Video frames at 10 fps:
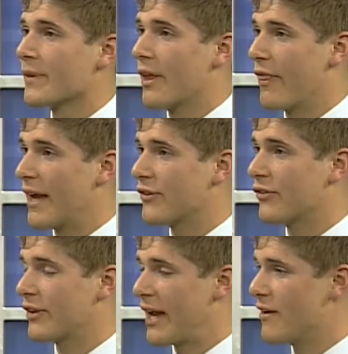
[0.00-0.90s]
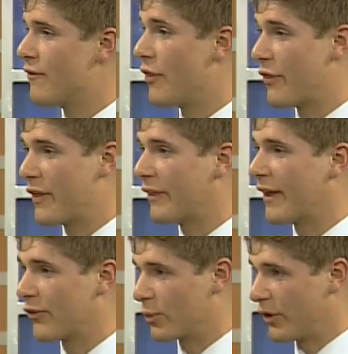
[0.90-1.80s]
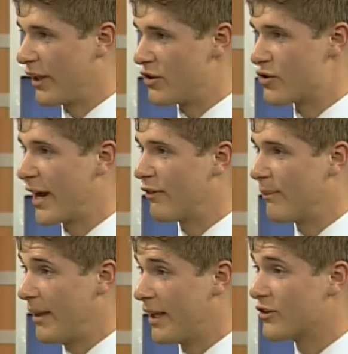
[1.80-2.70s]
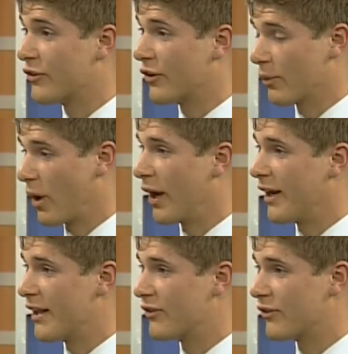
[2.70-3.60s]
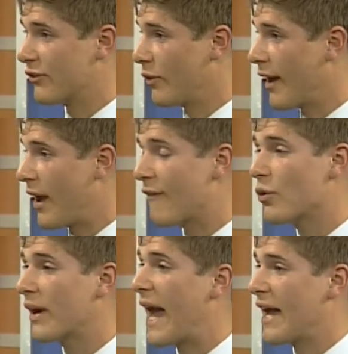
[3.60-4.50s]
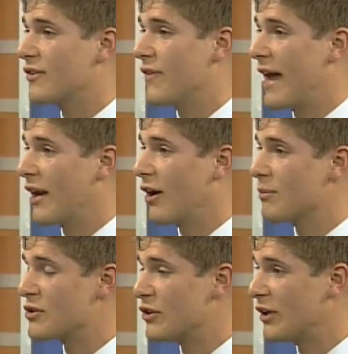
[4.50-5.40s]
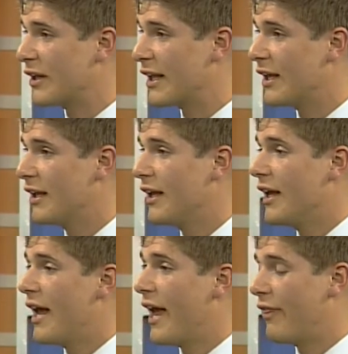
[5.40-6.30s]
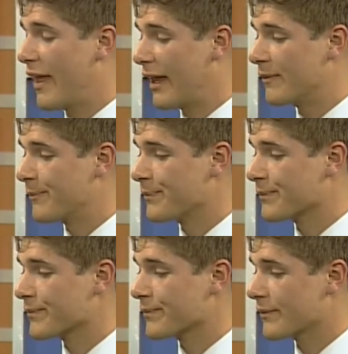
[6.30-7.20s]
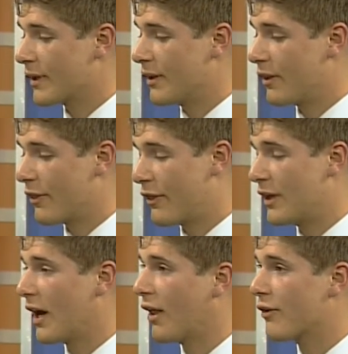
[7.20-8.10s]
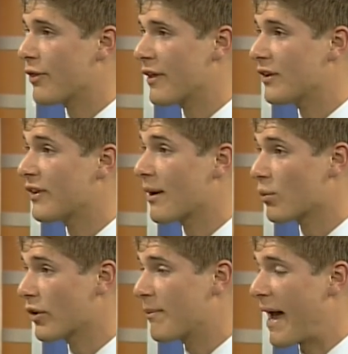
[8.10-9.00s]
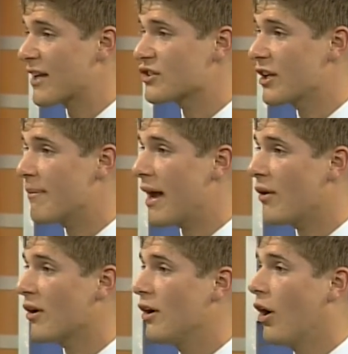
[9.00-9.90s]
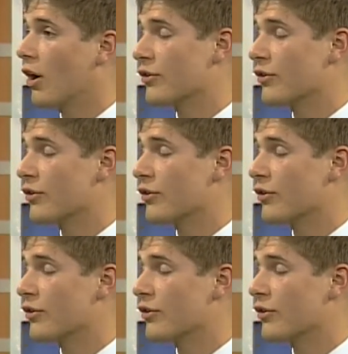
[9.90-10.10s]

that's kind of the thing that's really driving me to run is okay. so that everyone has that opportunity. Okay. And then the other things that I'm really passionate about are